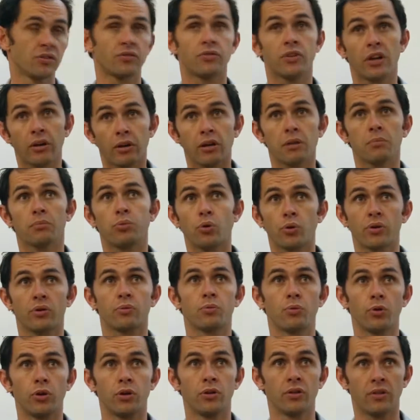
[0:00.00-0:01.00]
It's a very
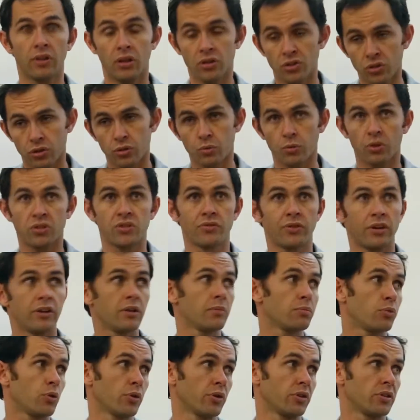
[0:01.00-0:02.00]
important word. Those two words are
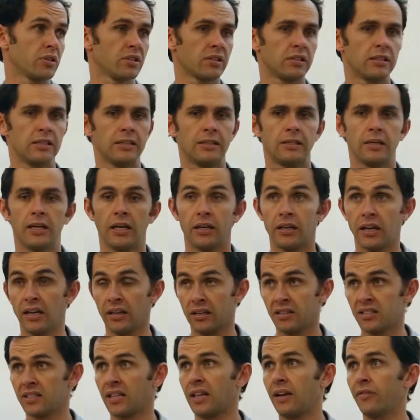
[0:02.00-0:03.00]
very important
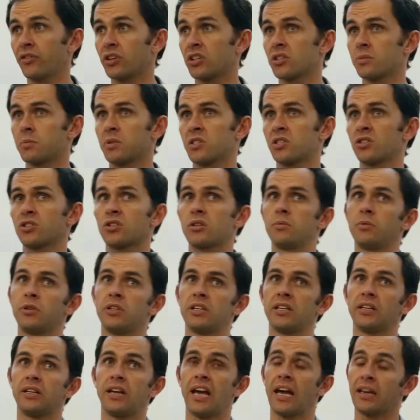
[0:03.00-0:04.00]
in South Africa's business
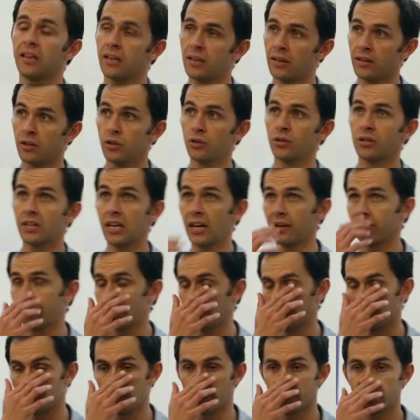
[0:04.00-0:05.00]
community and in the UK.
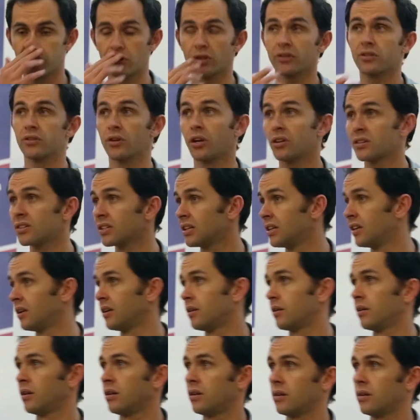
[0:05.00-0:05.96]
Funny enough.